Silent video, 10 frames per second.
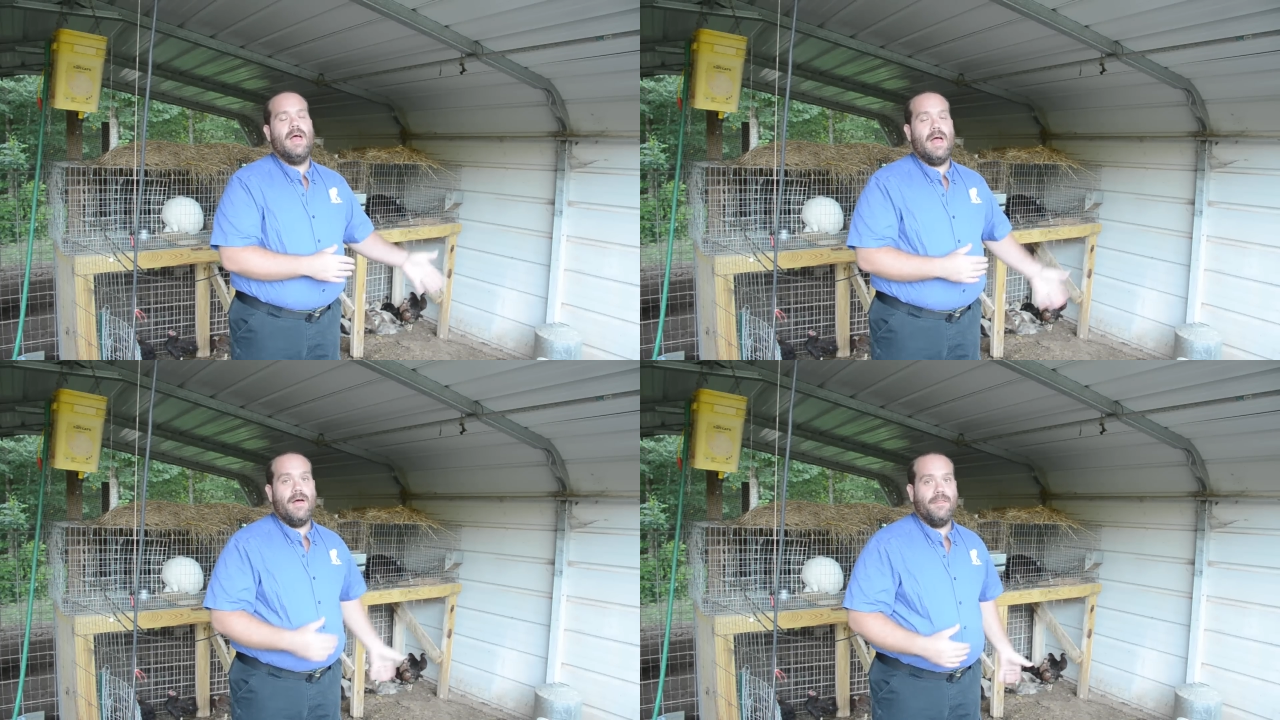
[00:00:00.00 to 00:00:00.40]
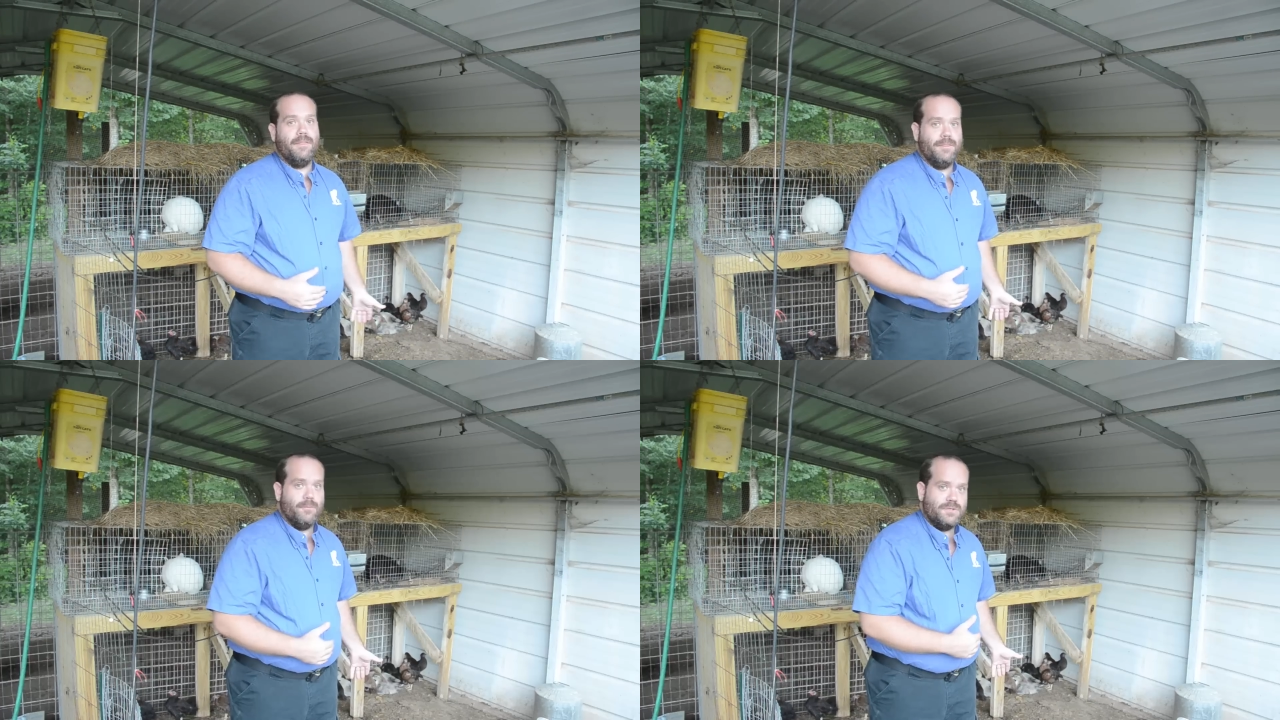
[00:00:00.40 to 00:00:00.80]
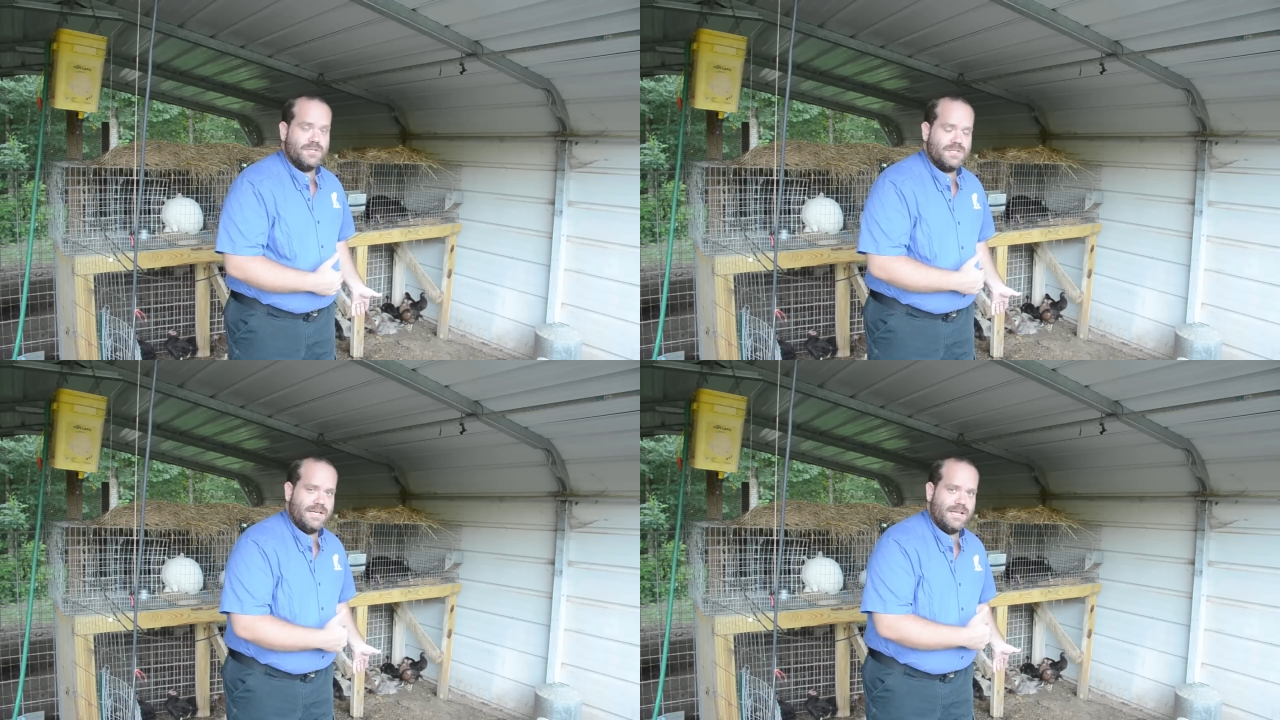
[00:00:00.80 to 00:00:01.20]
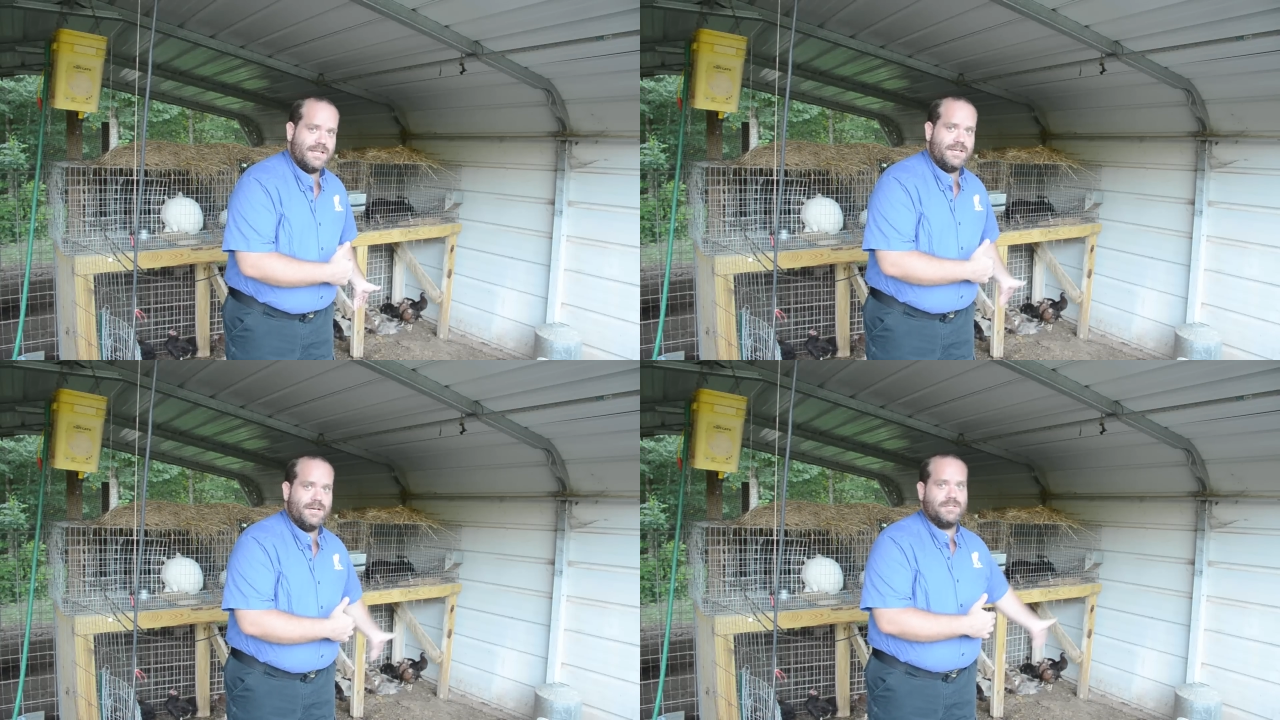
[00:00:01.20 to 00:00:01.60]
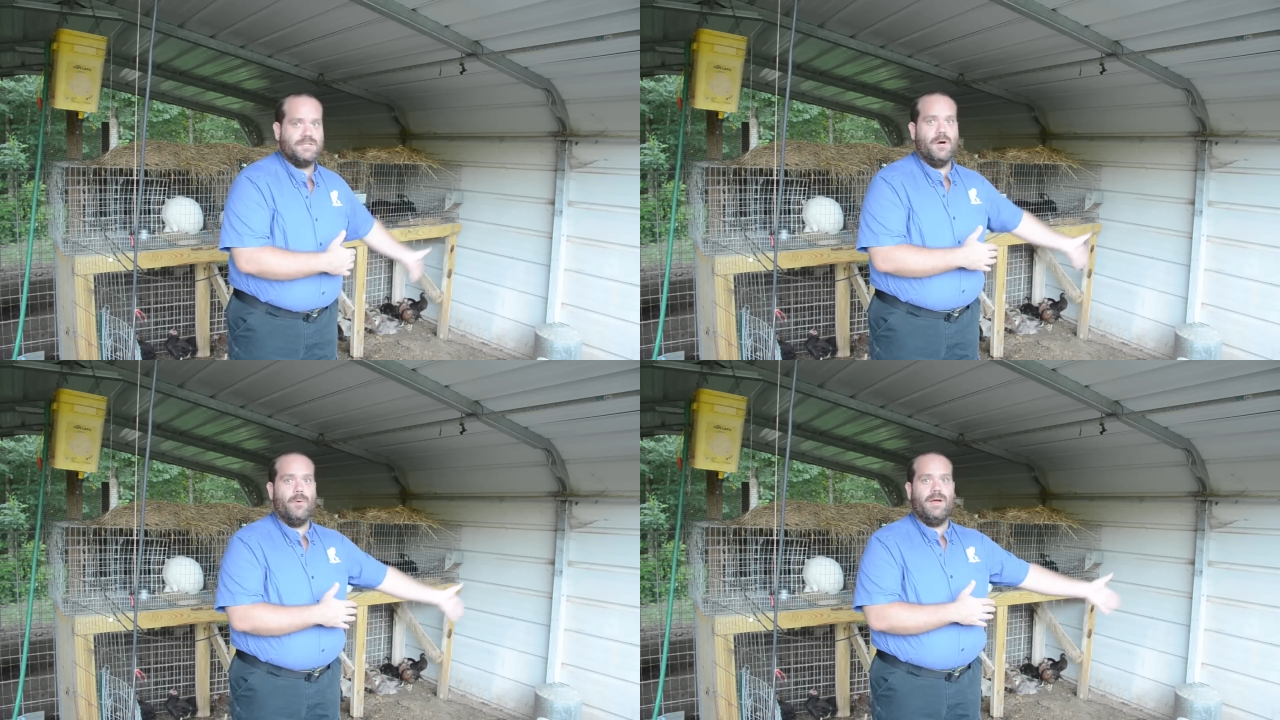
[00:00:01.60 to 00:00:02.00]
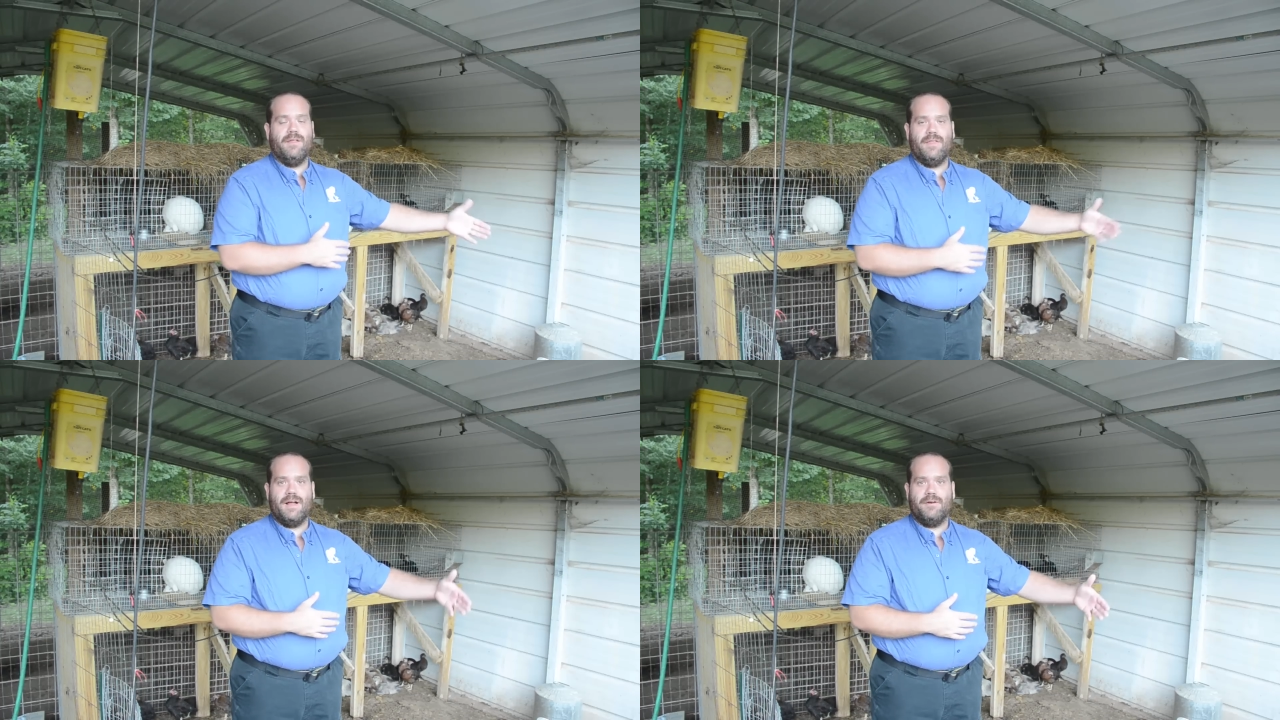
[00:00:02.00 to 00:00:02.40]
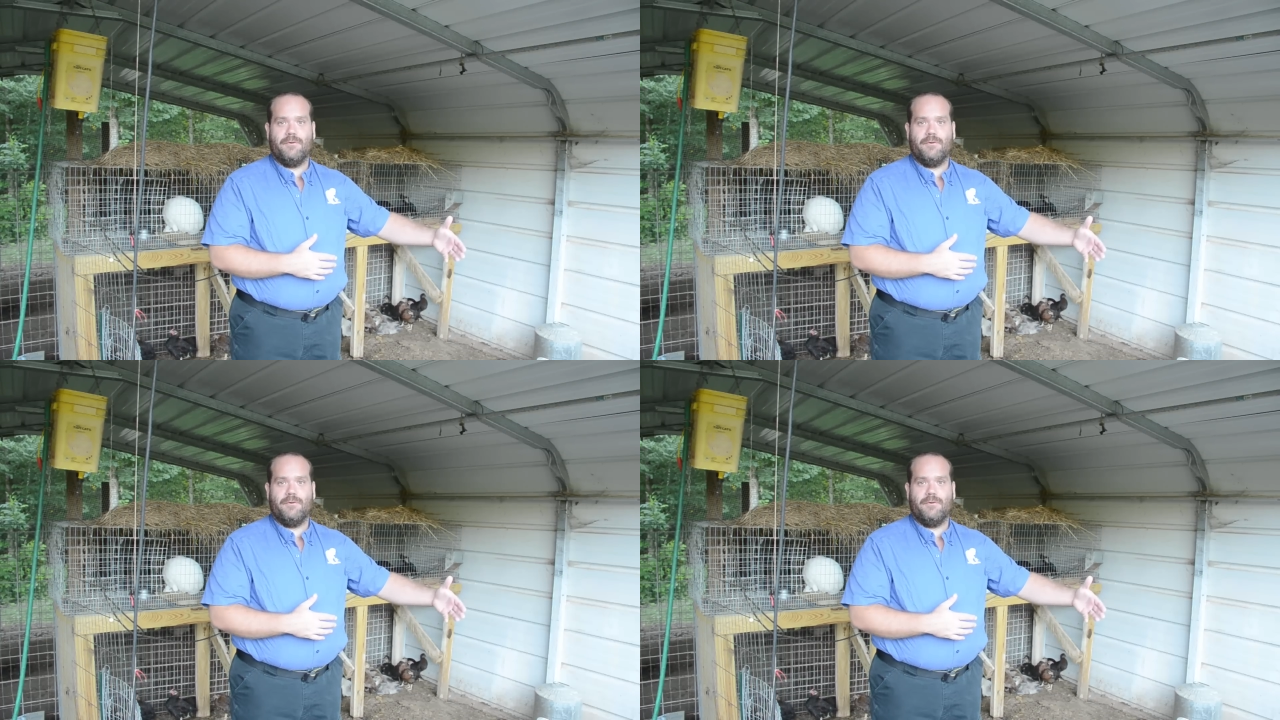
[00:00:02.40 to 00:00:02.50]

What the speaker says: and we'll just get the ducks going in that